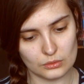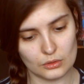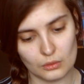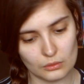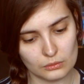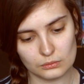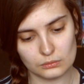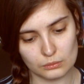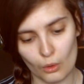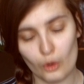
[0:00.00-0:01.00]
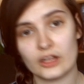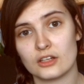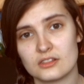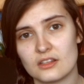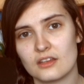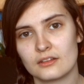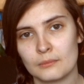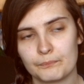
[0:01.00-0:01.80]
the walking stick.